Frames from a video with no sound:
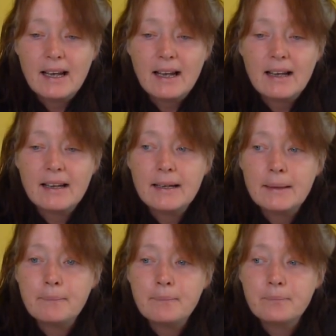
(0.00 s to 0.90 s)

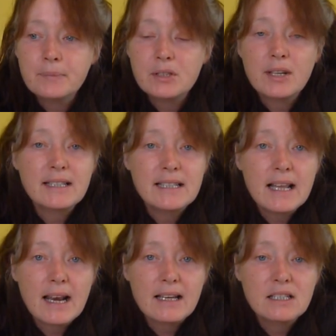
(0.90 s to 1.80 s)
So that's in
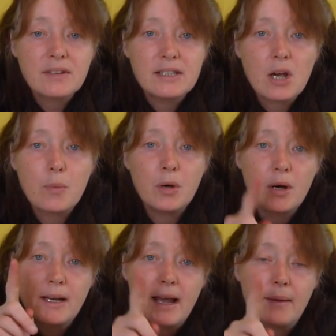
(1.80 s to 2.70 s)
the last video. I'll put
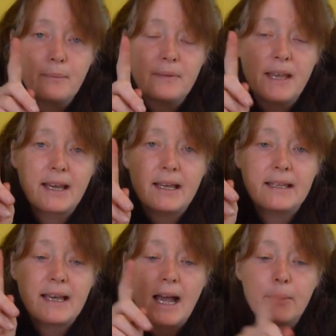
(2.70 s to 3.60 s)
a thing in
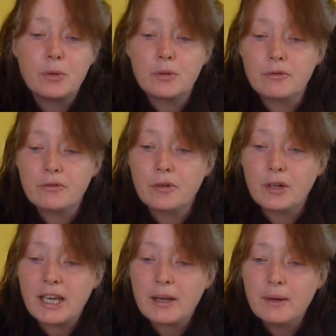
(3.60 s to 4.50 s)
the I button for
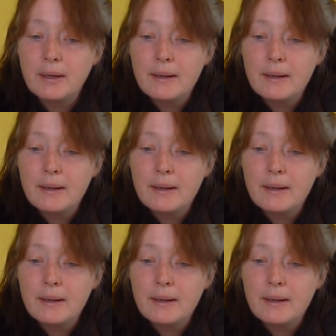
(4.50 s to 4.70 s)
you.